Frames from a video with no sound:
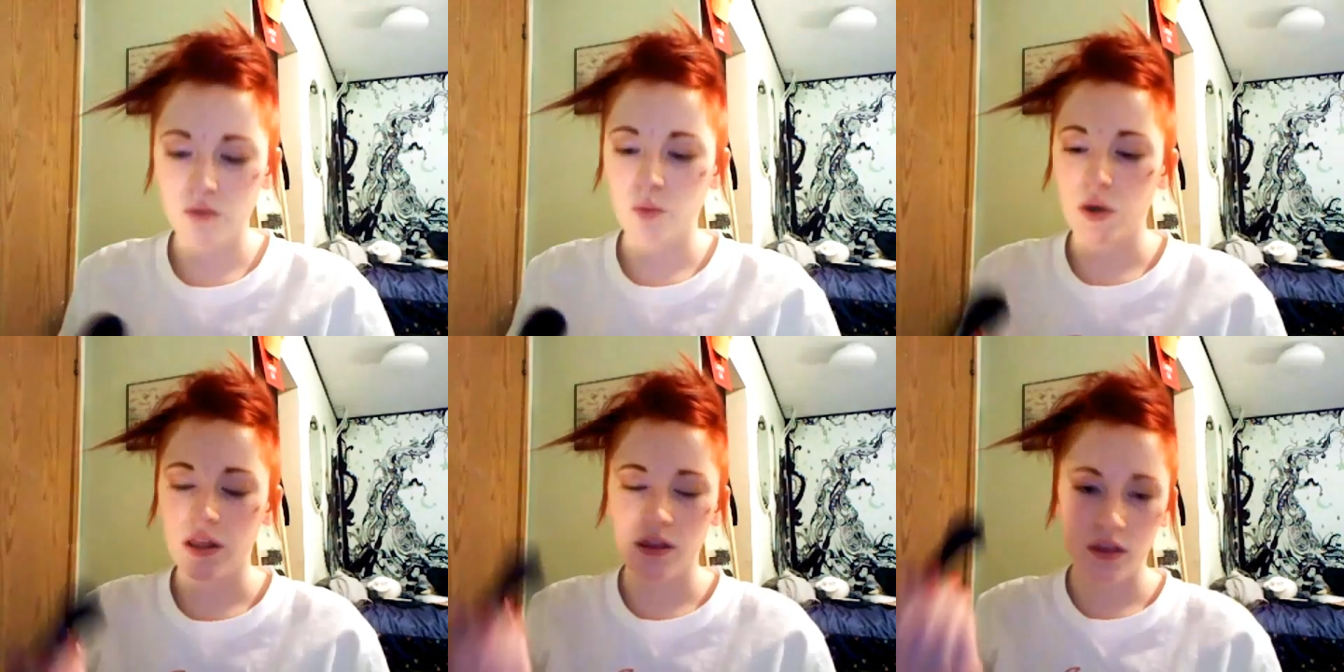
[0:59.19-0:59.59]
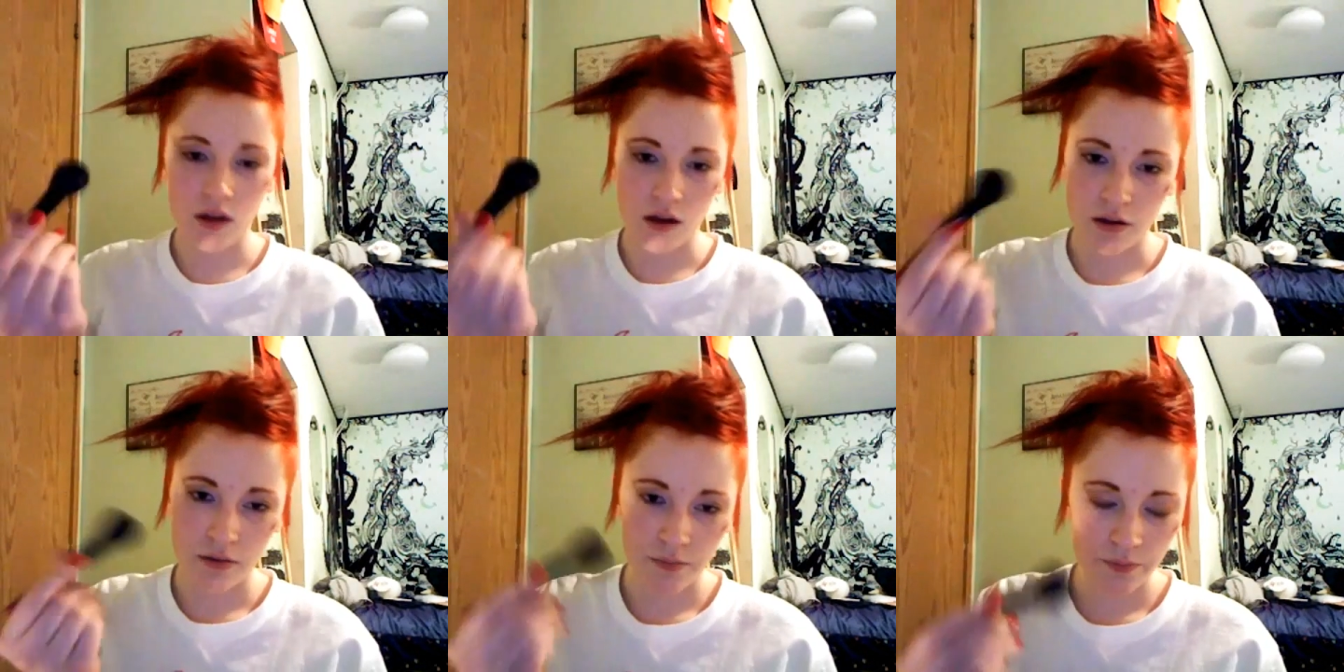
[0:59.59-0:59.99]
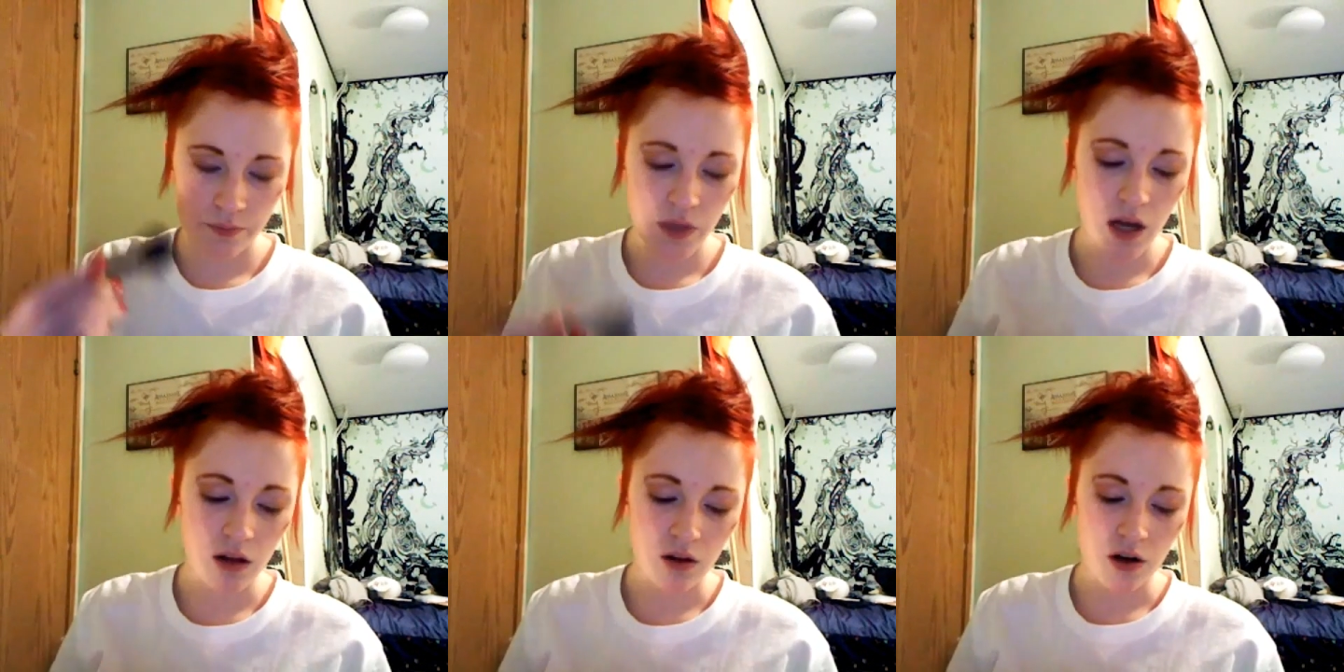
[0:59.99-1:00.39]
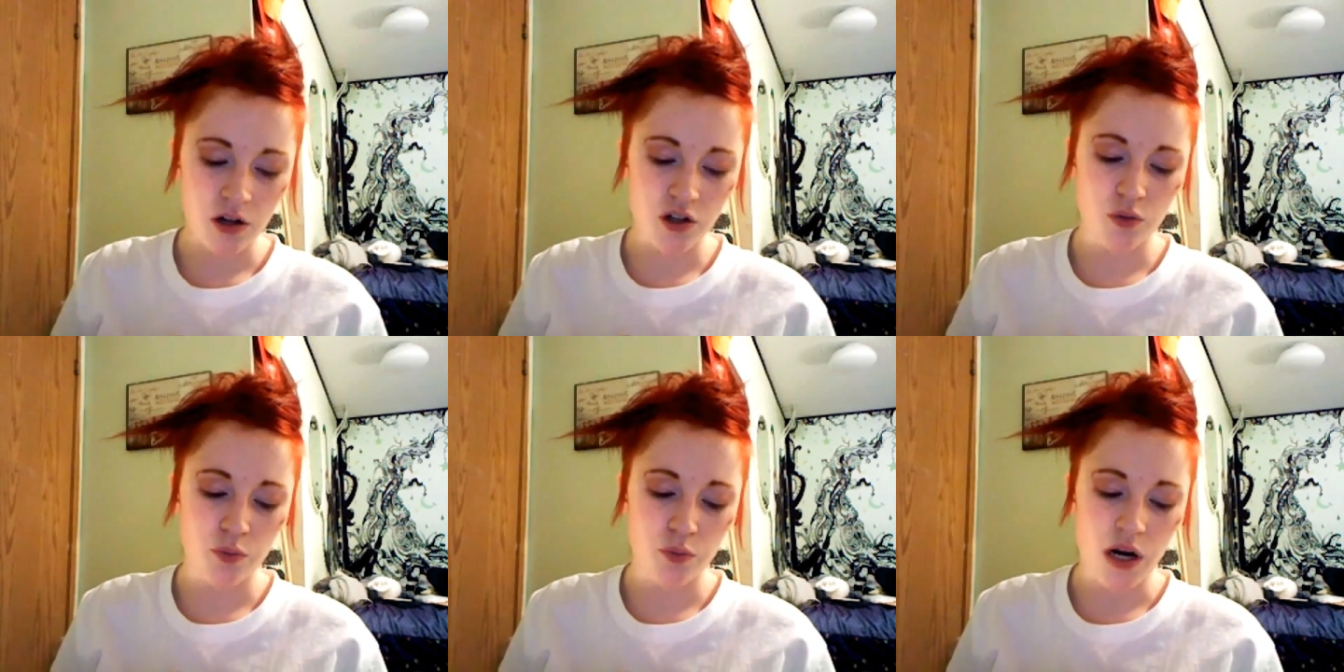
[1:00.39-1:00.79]
with a
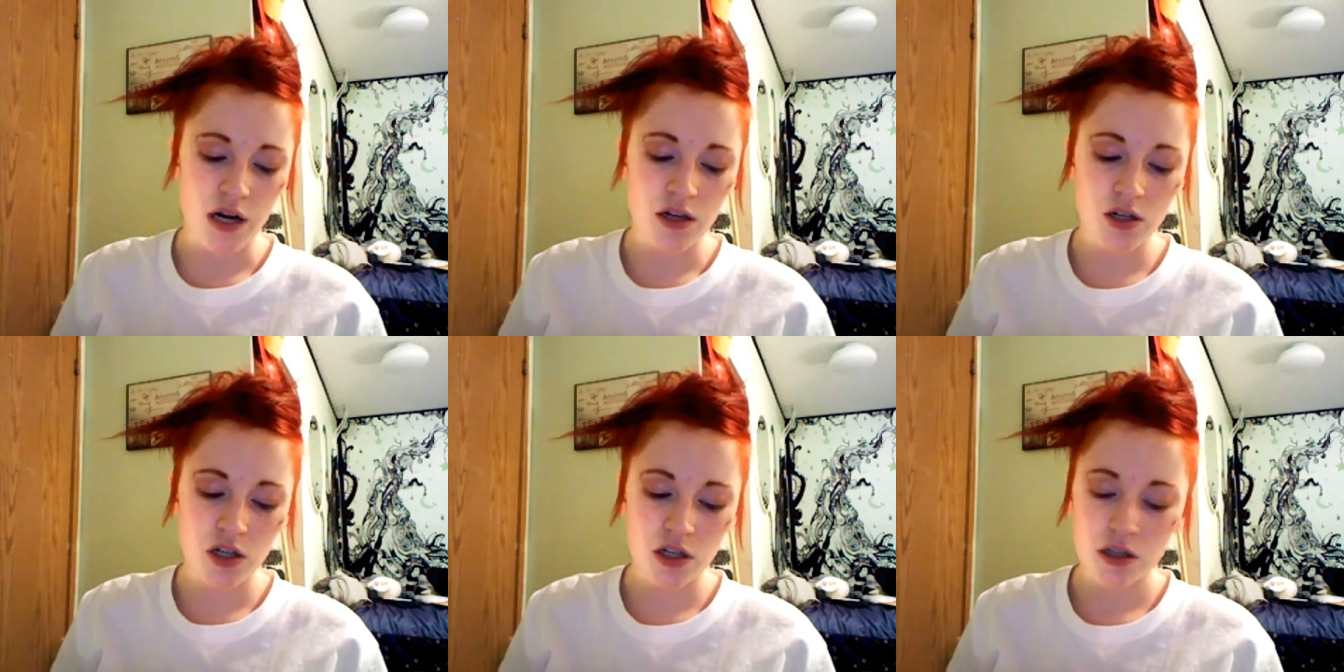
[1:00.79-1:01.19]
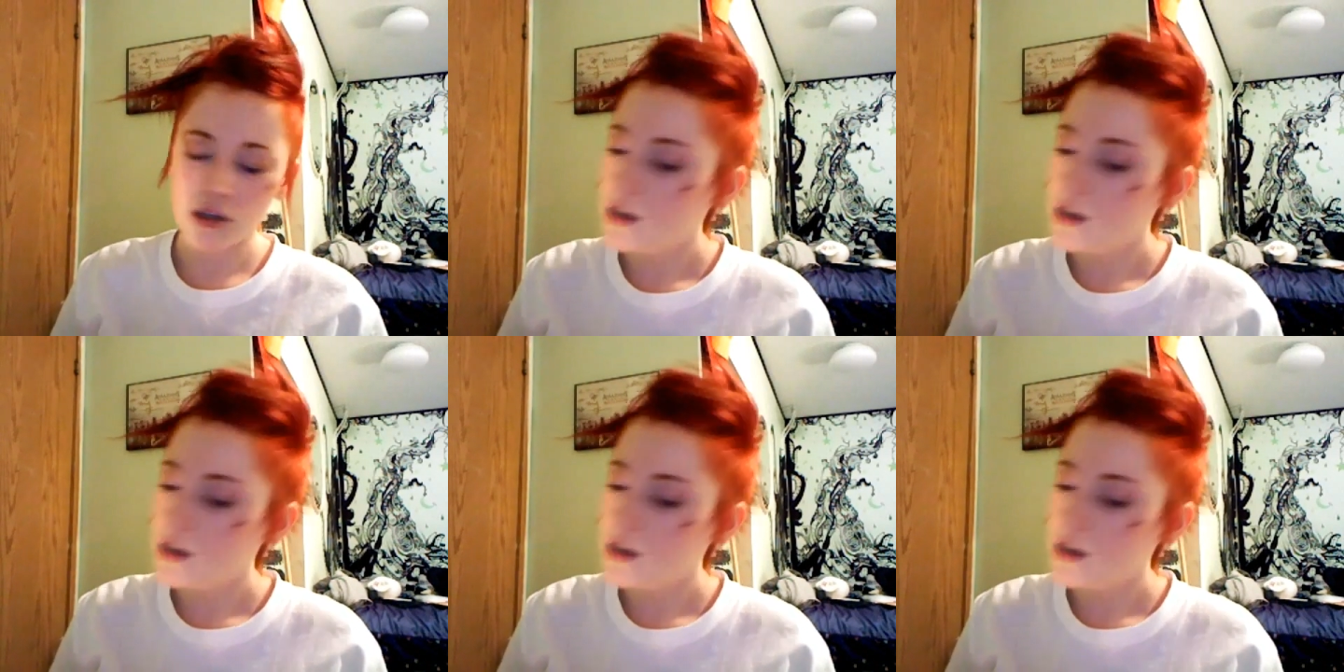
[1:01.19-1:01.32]
larger brush.